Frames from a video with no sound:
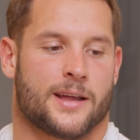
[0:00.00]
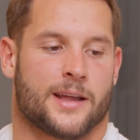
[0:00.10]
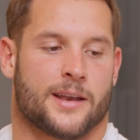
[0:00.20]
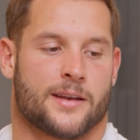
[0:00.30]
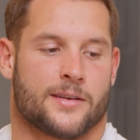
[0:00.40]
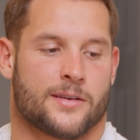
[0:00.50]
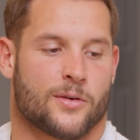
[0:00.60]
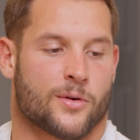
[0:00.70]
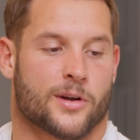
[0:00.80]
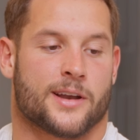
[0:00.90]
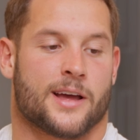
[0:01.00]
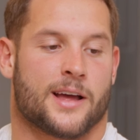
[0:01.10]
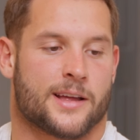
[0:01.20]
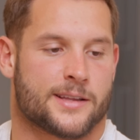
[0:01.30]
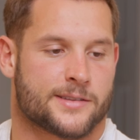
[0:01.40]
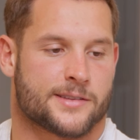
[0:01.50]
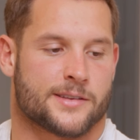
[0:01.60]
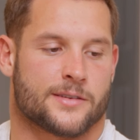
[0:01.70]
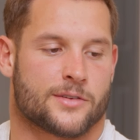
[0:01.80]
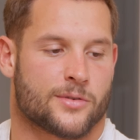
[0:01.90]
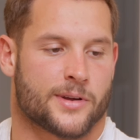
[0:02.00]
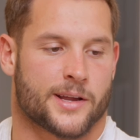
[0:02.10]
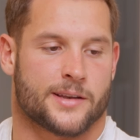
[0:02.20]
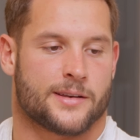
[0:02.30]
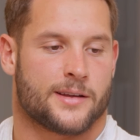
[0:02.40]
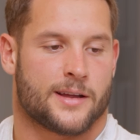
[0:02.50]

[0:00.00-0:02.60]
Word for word: and organize and create